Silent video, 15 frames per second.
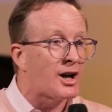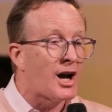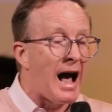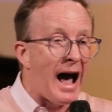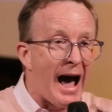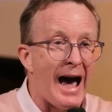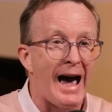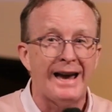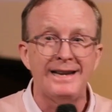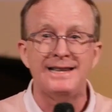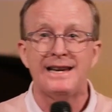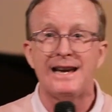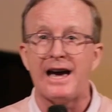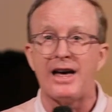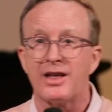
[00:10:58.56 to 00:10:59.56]

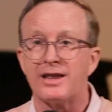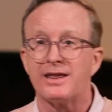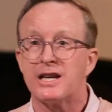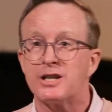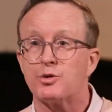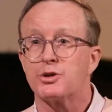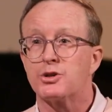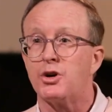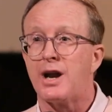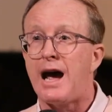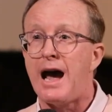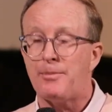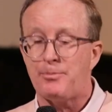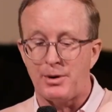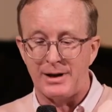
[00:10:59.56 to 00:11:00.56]
idea that this was going to
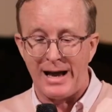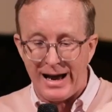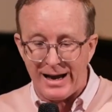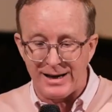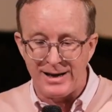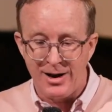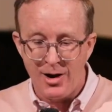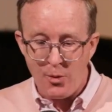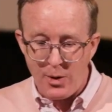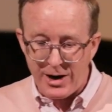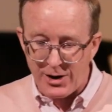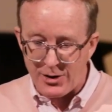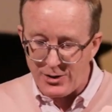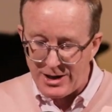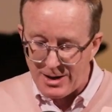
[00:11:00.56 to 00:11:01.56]
happen, and we can
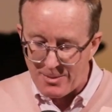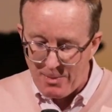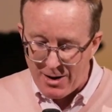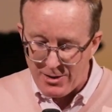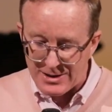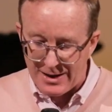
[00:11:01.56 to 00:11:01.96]
read about it